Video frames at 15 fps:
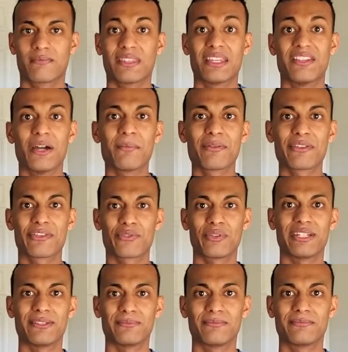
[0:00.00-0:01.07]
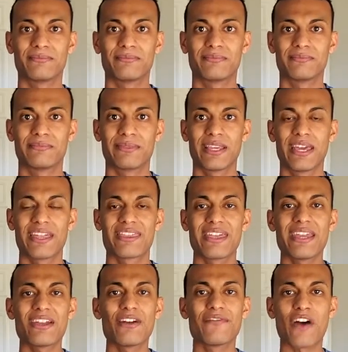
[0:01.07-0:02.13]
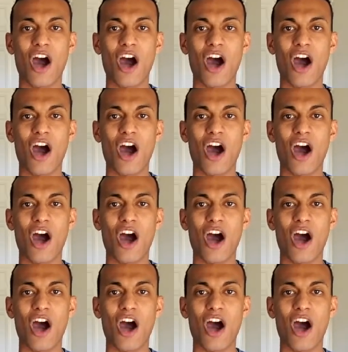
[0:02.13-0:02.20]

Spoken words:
Number 3, think of